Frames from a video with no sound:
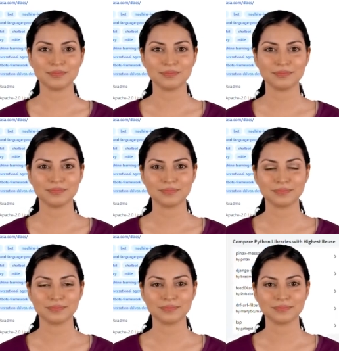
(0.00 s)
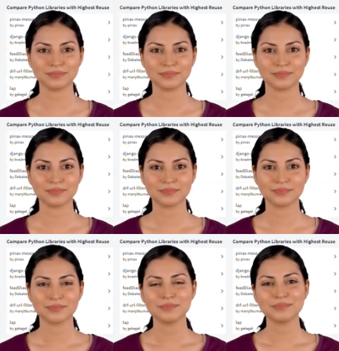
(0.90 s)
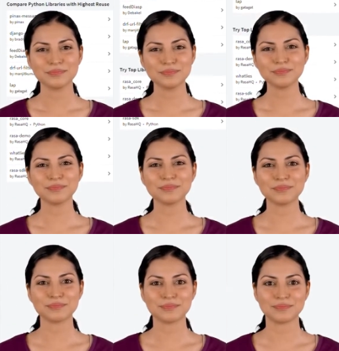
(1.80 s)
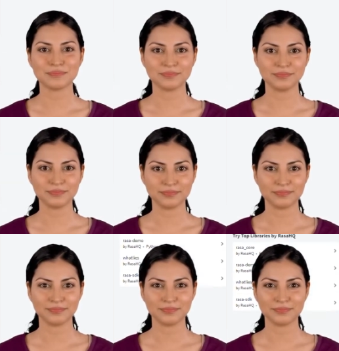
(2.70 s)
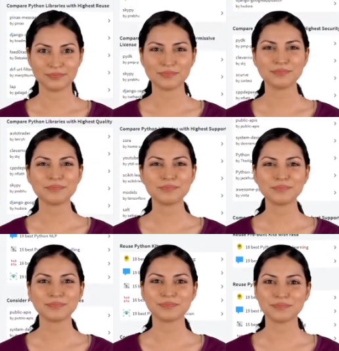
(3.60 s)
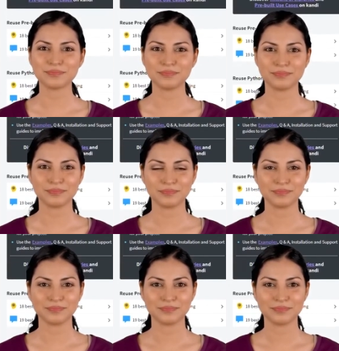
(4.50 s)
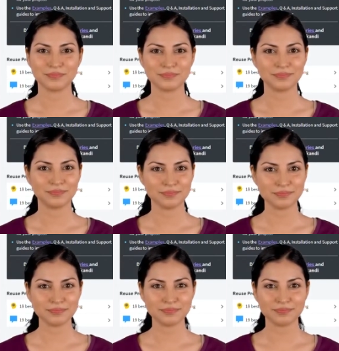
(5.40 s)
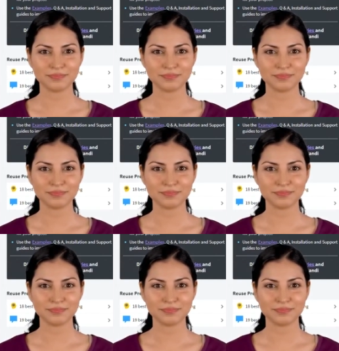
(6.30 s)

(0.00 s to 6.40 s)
Nothing is said.